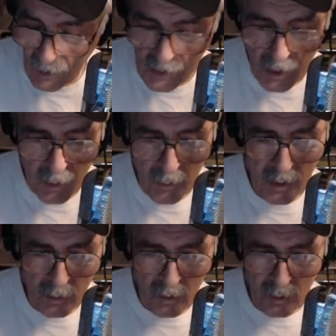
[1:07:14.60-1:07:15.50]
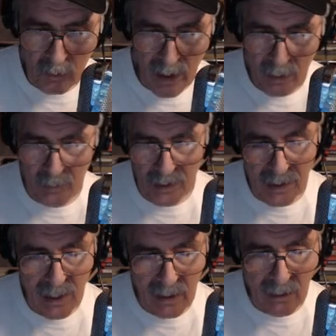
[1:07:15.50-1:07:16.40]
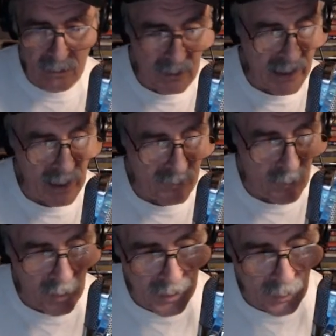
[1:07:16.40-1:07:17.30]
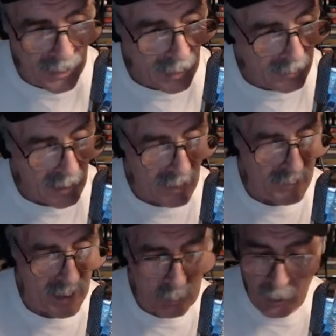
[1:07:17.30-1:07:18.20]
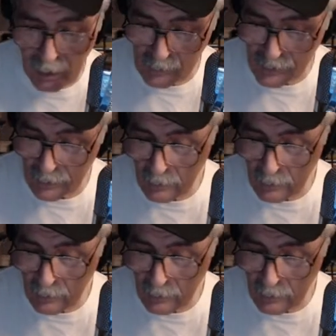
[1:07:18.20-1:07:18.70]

So you were able to get out of California without having any problems, huh?